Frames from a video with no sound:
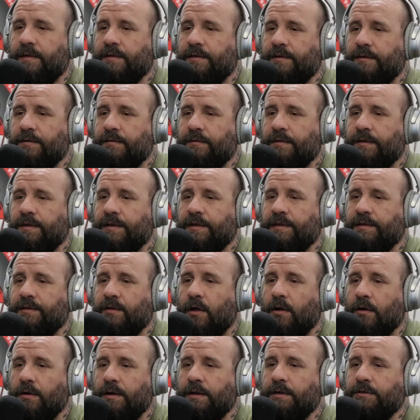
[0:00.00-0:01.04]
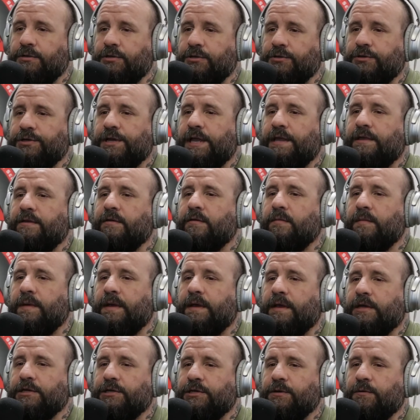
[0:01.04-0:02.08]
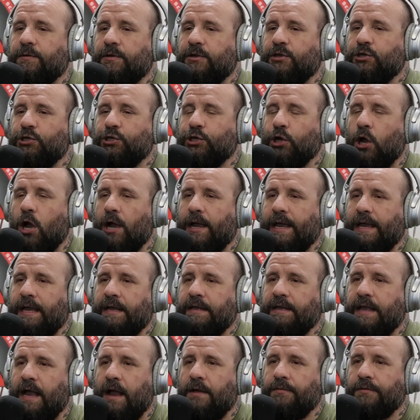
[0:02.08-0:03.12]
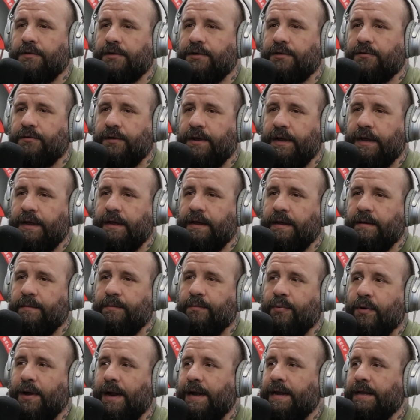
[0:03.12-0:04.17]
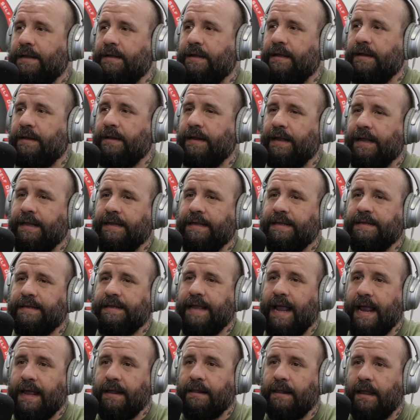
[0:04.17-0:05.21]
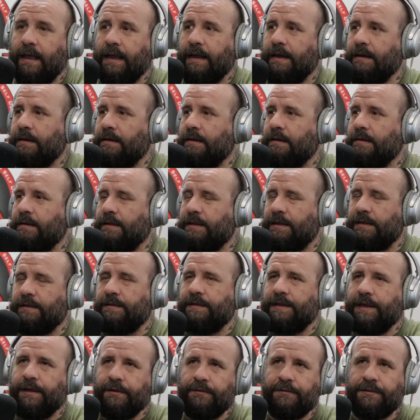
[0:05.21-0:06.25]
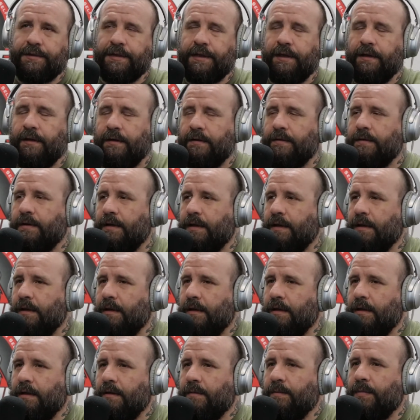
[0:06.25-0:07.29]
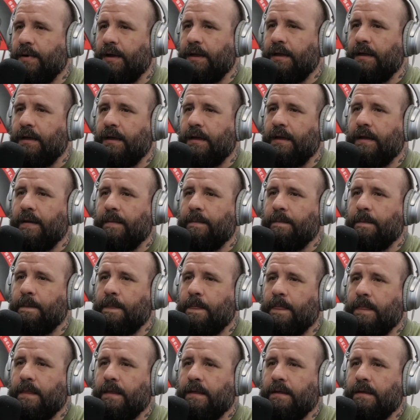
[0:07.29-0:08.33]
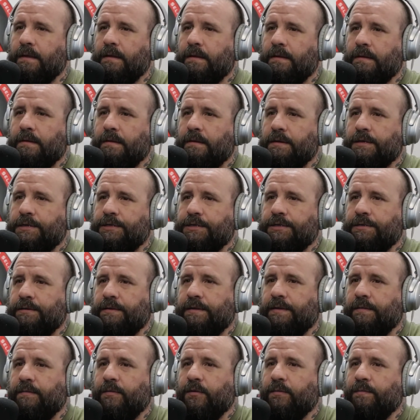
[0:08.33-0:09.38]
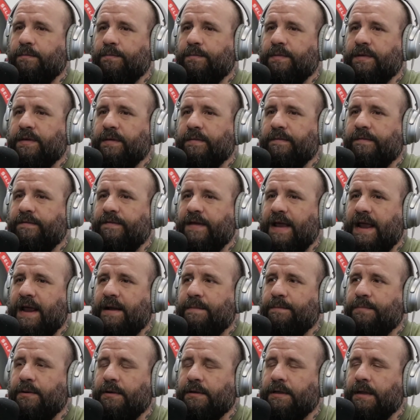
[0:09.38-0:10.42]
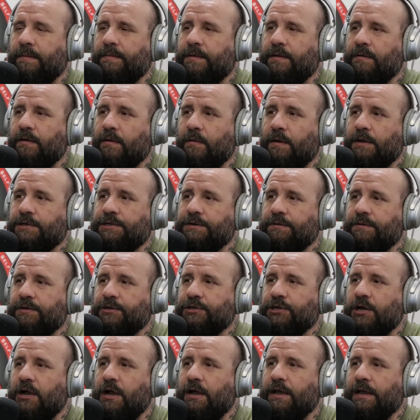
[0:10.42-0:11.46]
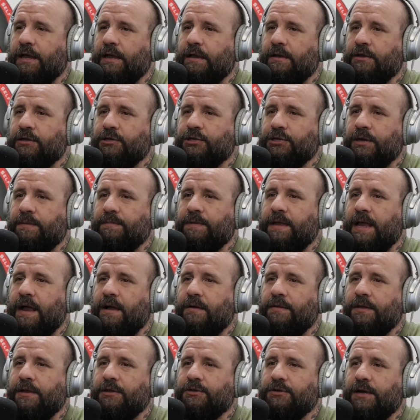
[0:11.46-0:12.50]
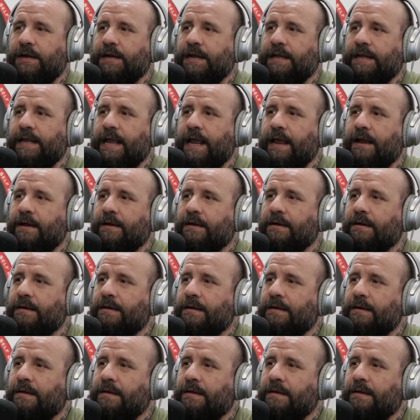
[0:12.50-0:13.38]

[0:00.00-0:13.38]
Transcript: students started jiu-jitsu because she was jogging down the street in Bradenton in daylight. This is years ago, but some van pulled up to her while she was jogging, jumped out. They tried to take her,